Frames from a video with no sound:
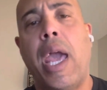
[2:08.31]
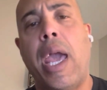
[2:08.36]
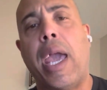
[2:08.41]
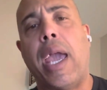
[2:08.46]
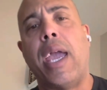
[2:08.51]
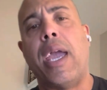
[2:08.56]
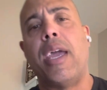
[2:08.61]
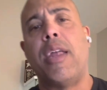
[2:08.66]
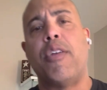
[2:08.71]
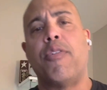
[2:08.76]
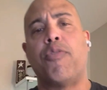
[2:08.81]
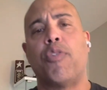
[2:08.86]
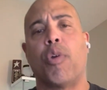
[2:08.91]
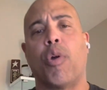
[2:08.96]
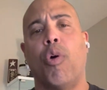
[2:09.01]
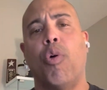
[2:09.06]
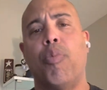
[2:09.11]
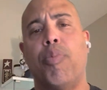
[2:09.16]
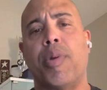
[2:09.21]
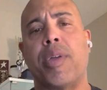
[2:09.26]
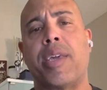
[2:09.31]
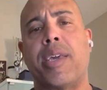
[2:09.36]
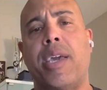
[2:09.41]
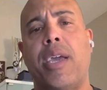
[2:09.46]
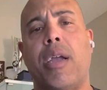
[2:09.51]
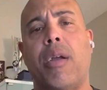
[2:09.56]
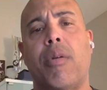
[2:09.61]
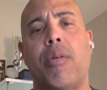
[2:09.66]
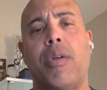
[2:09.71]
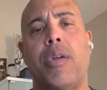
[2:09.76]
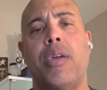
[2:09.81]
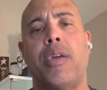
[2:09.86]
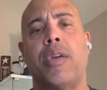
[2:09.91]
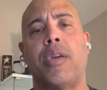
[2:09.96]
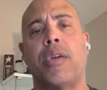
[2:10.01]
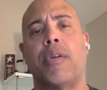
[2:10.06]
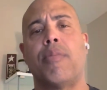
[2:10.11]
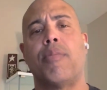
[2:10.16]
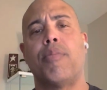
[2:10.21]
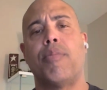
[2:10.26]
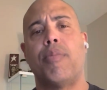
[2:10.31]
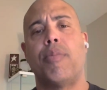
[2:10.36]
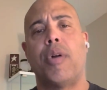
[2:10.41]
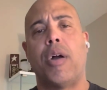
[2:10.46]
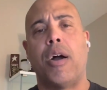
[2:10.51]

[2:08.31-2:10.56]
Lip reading: and if you're open carrying,